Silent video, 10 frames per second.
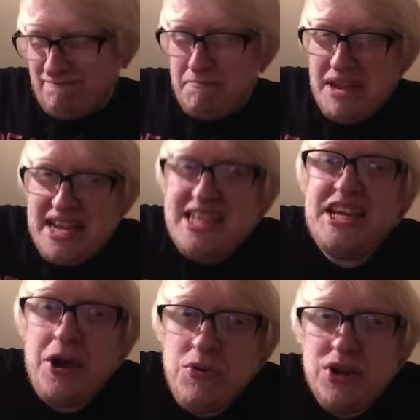
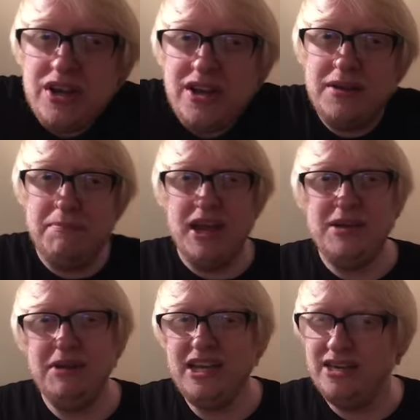mediocre,
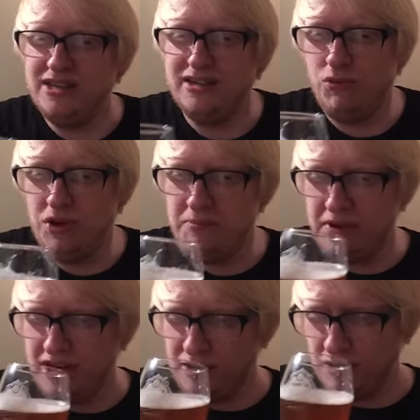maybe, wheat
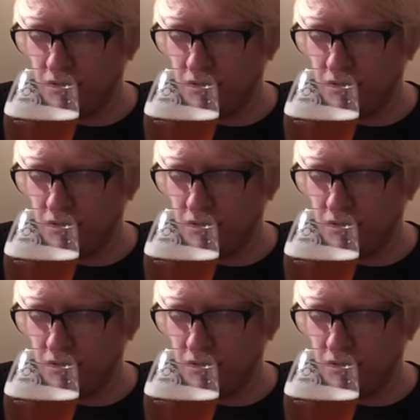beer.